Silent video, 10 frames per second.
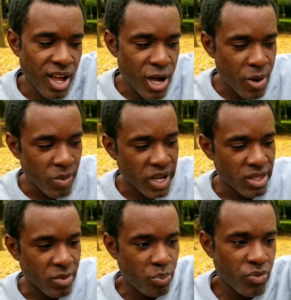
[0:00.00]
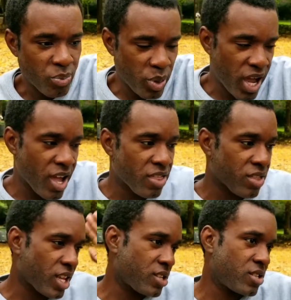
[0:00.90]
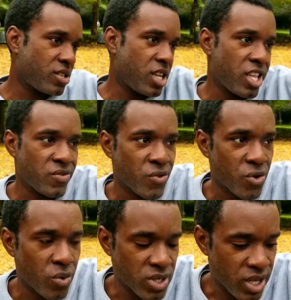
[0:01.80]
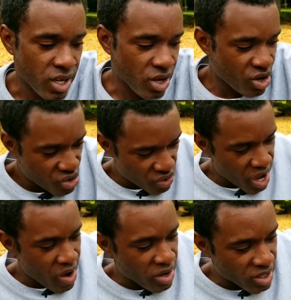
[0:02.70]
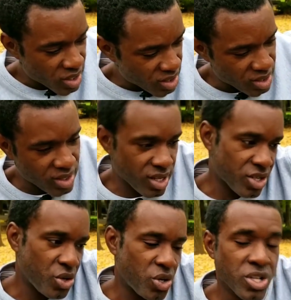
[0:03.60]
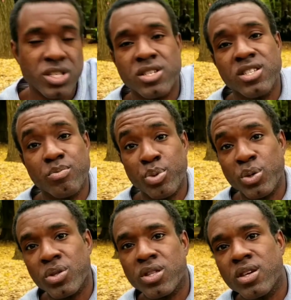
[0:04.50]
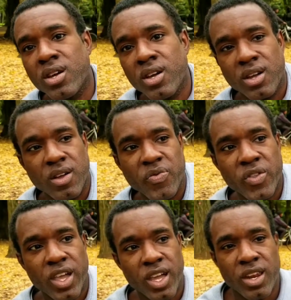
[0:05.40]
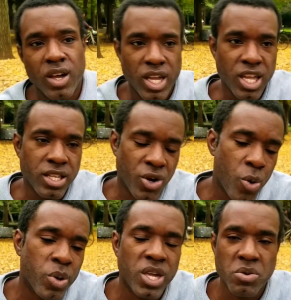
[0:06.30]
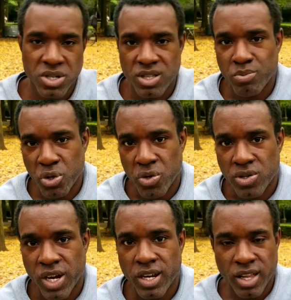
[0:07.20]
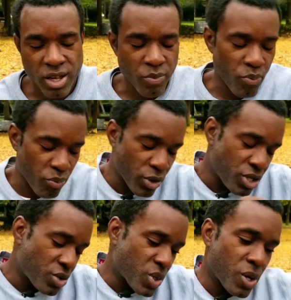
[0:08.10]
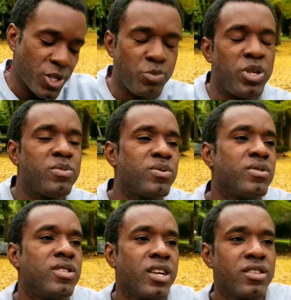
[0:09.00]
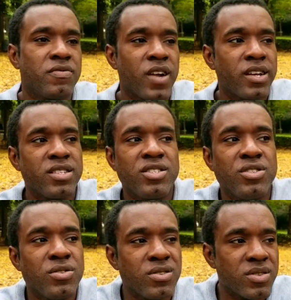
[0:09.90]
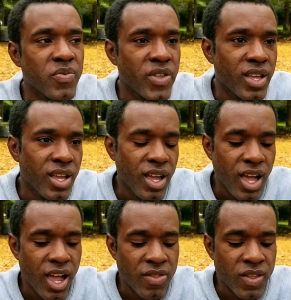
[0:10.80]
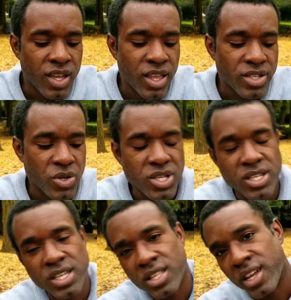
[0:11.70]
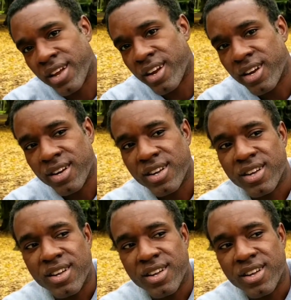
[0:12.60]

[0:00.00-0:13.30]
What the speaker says: like the path like to the dance floor was like crowded, so you couldn't see the booth. And he told me he was in the booth, so I had to like mush through all these people like to find this dude. And then so he's sitting there,